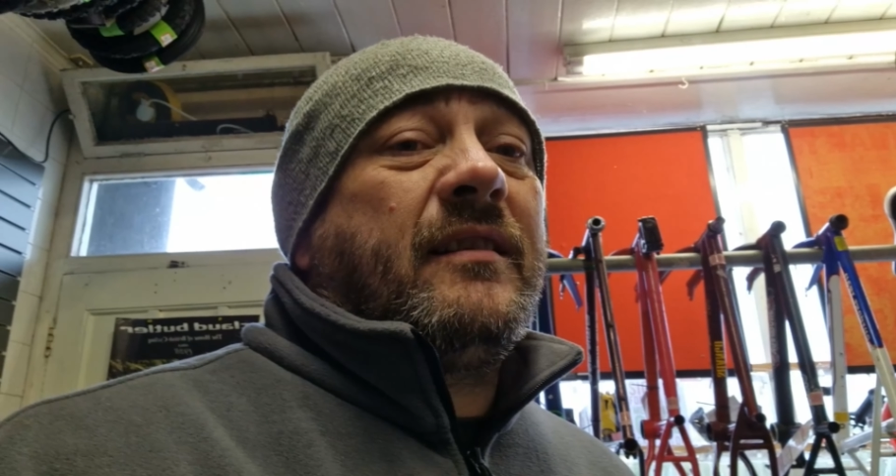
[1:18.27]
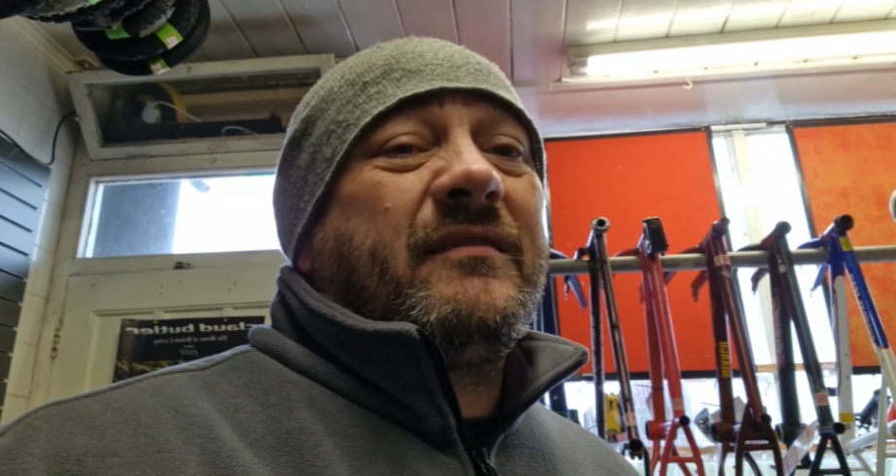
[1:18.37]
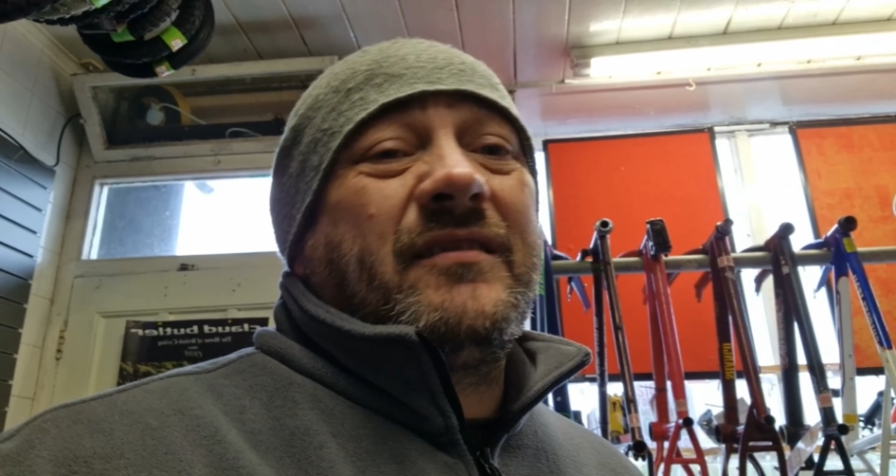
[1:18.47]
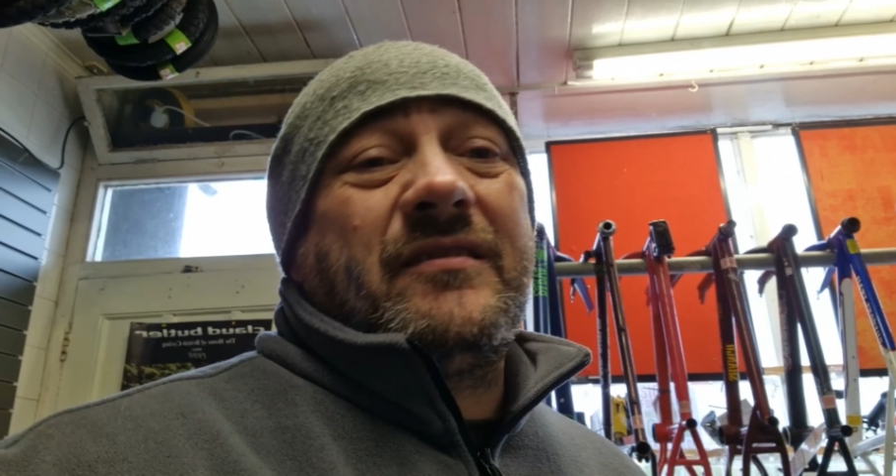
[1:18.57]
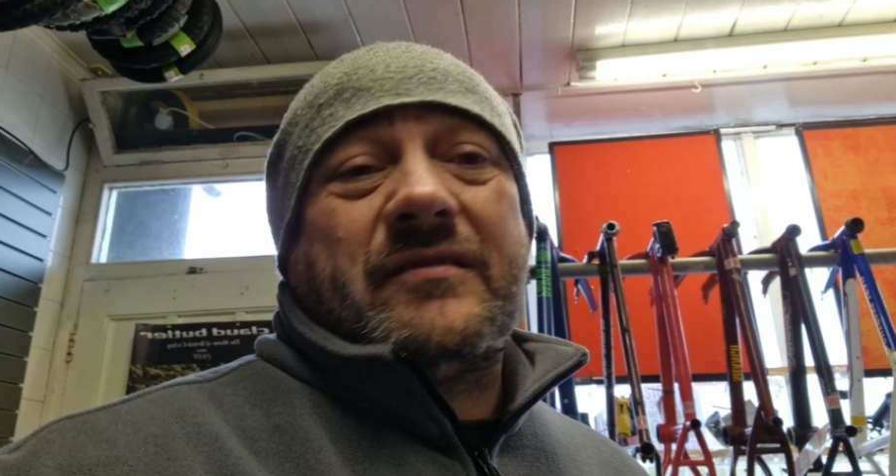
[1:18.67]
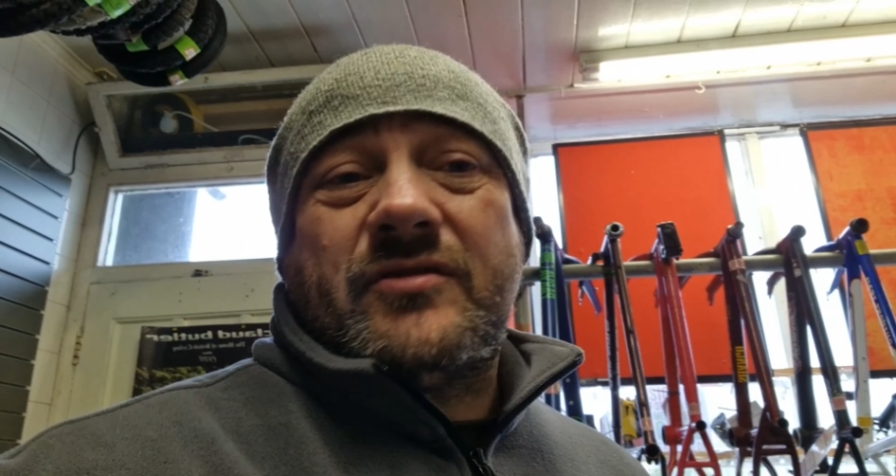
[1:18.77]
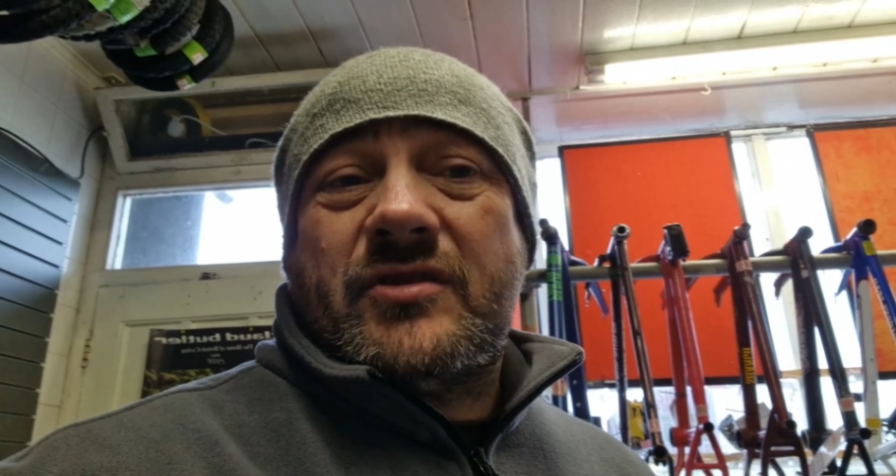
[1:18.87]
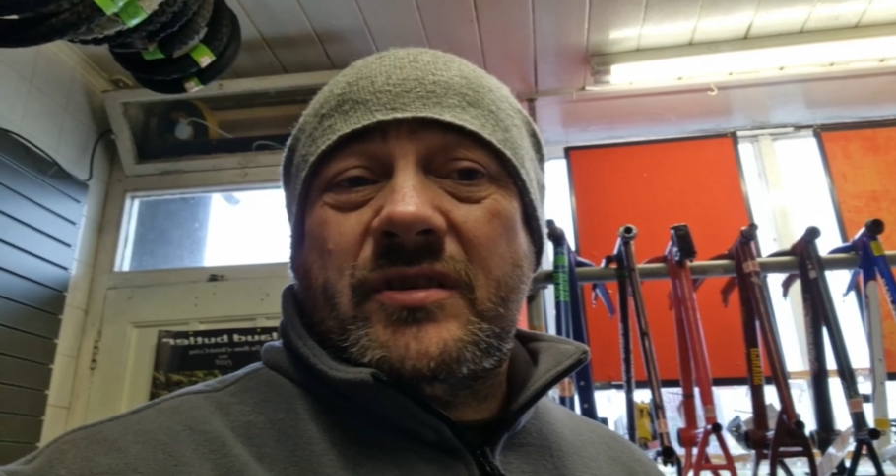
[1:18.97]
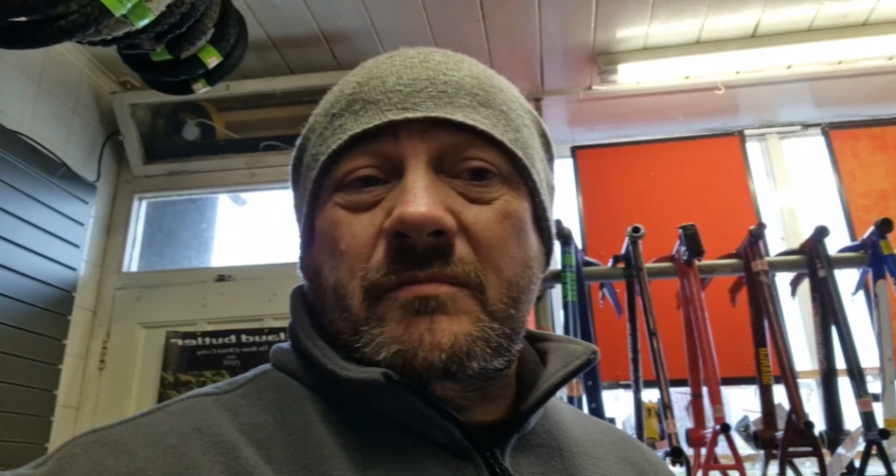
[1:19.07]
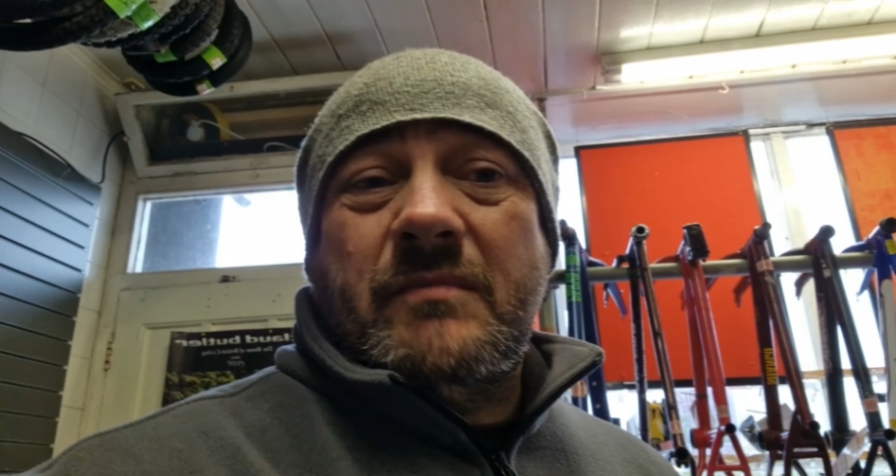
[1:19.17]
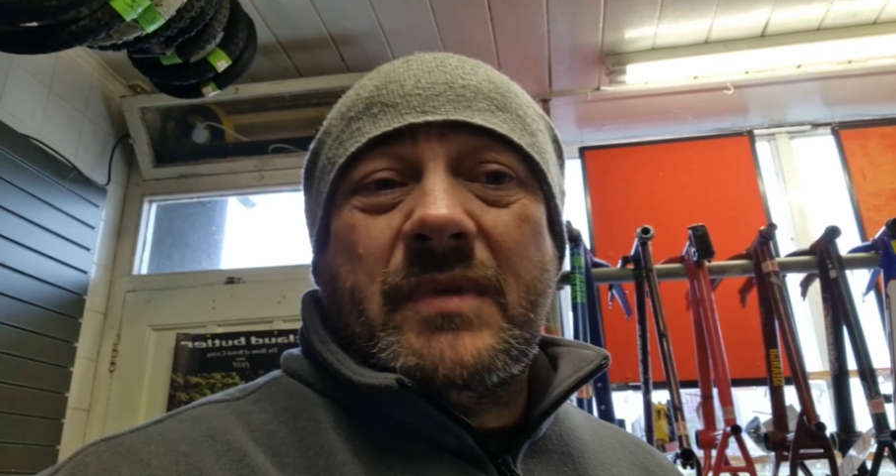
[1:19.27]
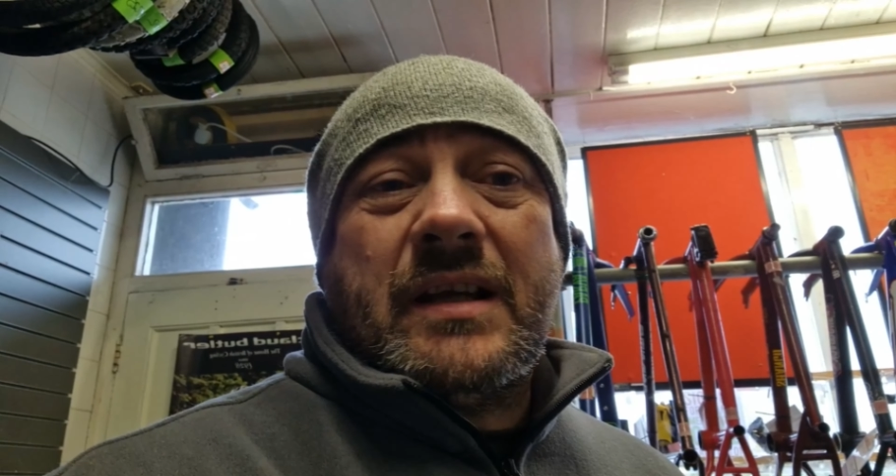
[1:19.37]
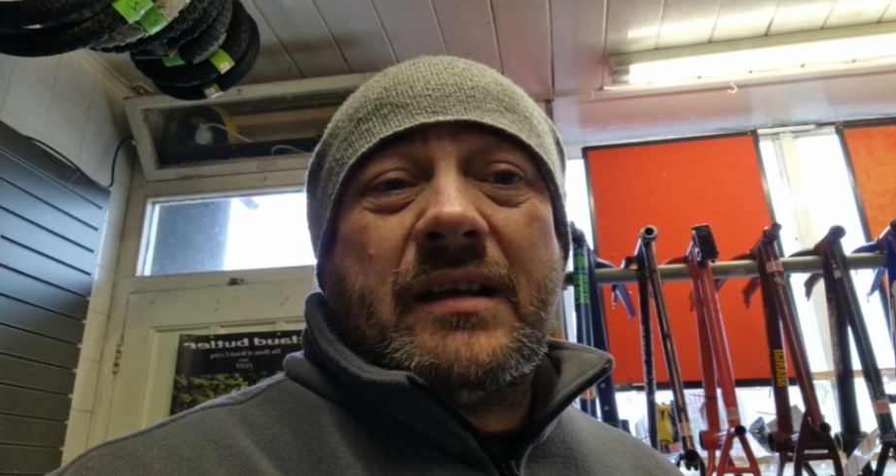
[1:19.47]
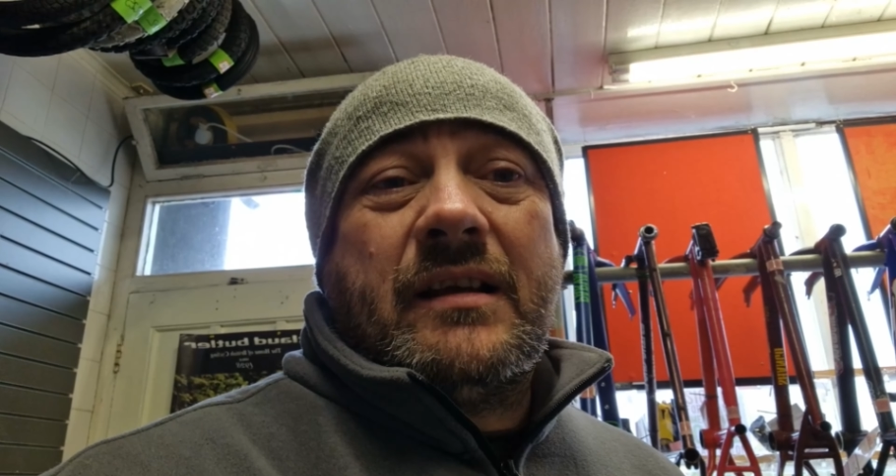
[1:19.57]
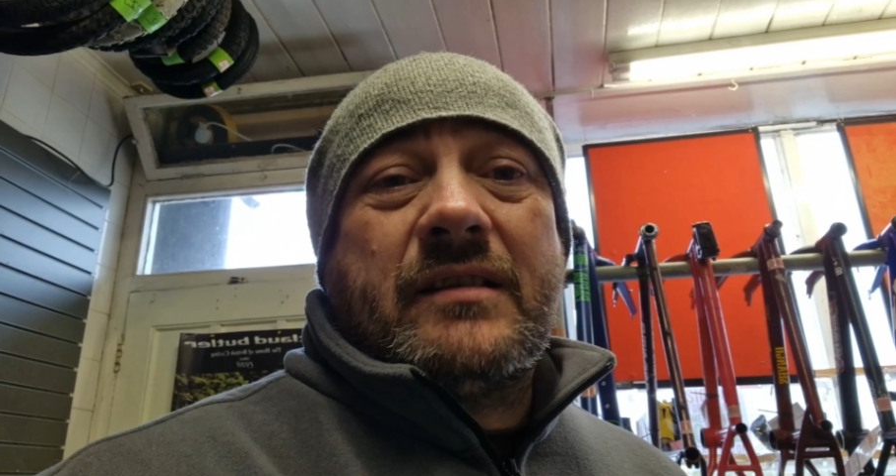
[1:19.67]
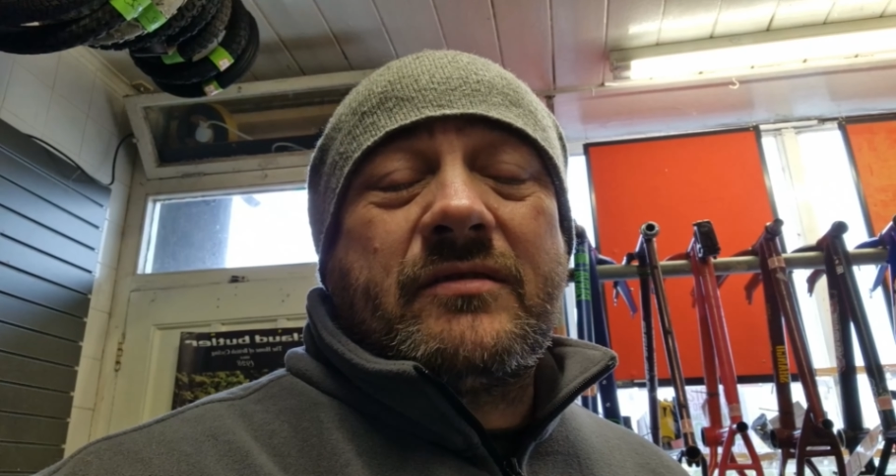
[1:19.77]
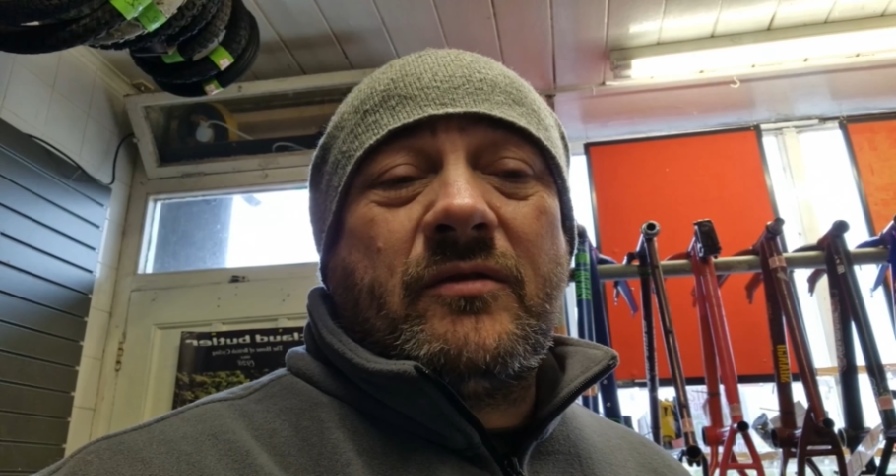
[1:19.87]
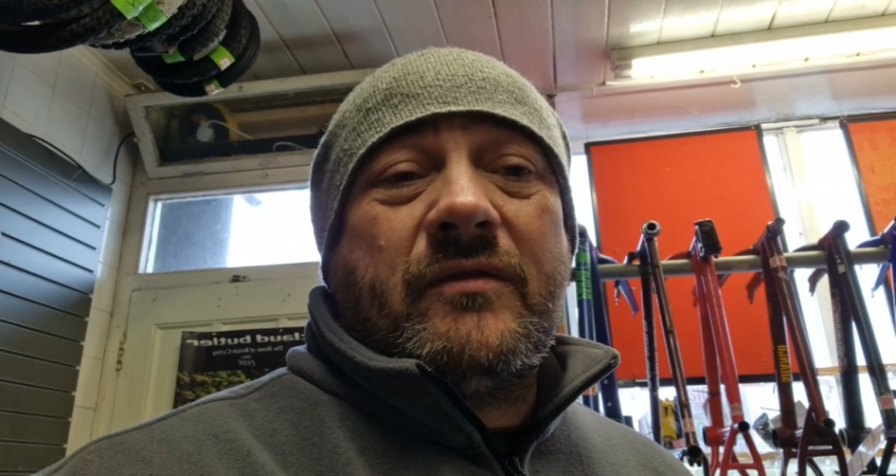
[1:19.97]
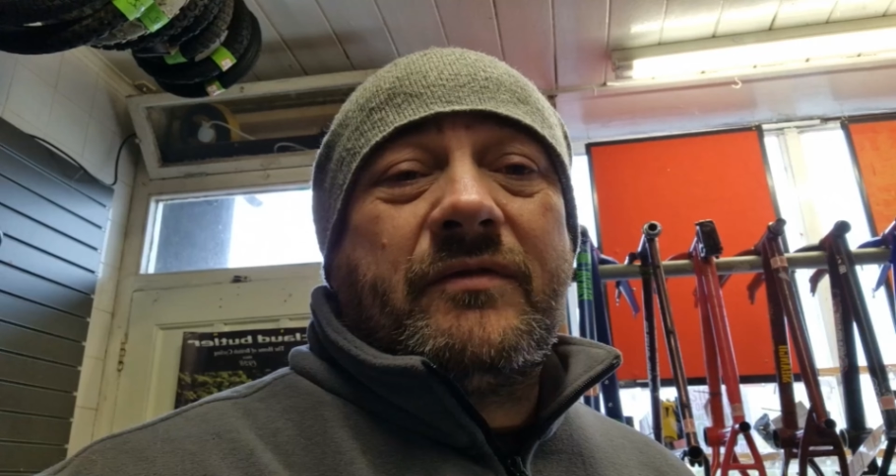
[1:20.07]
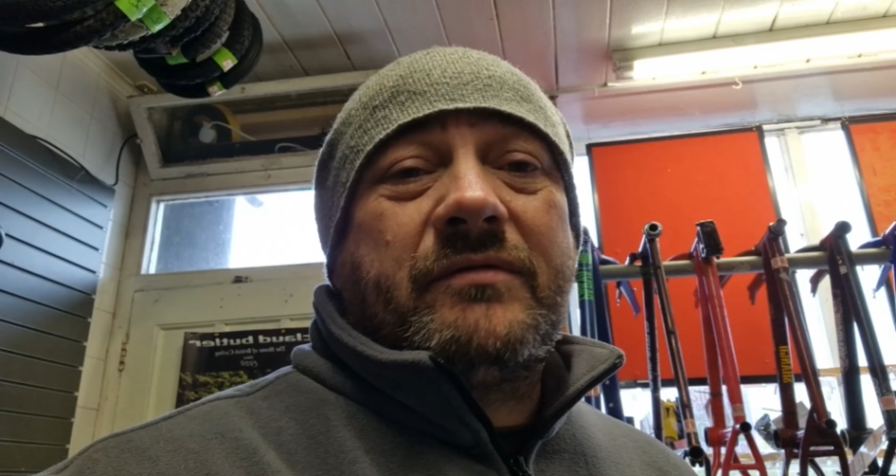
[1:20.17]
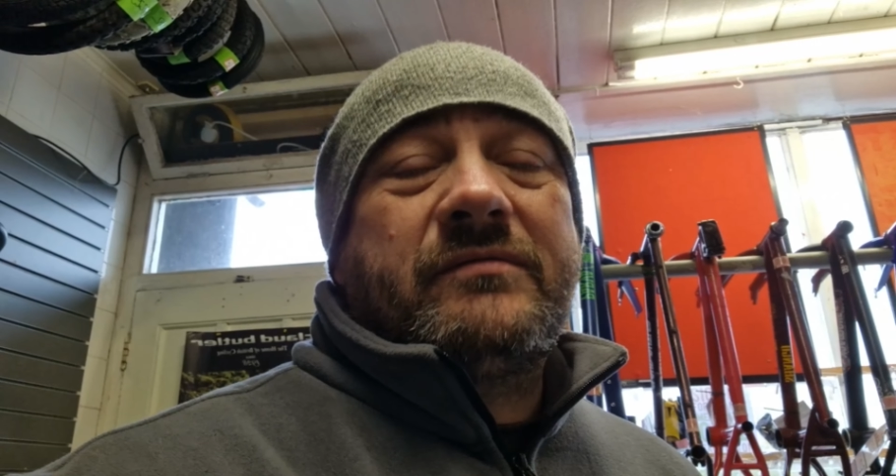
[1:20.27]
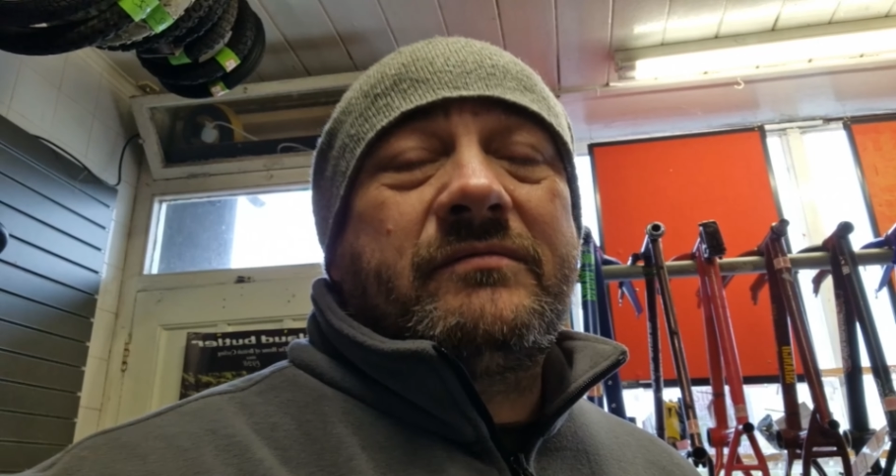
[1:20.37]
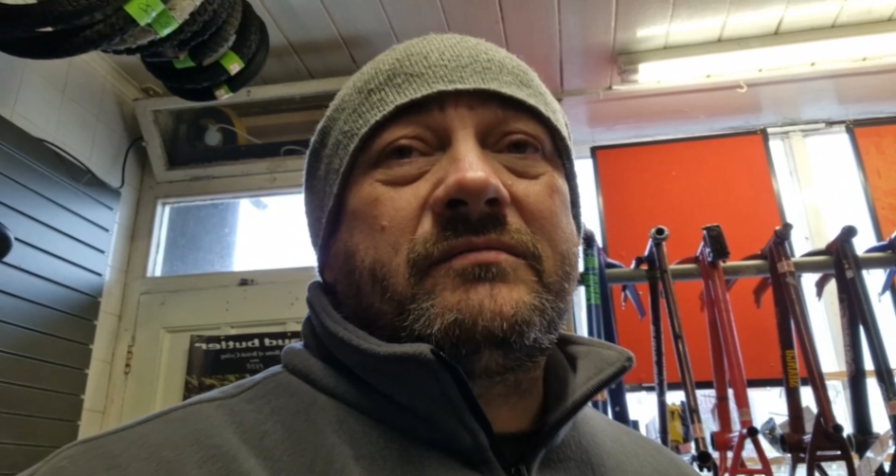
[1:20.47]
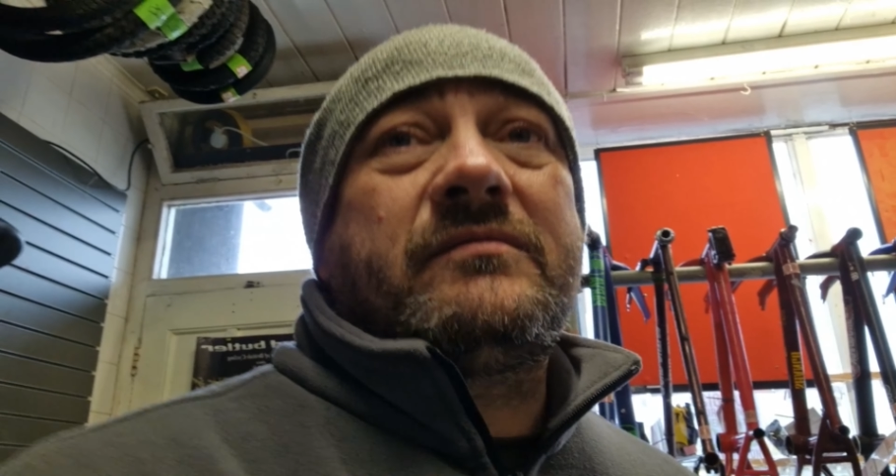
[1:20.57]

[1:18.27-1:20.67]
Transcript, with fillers: I've got some sort of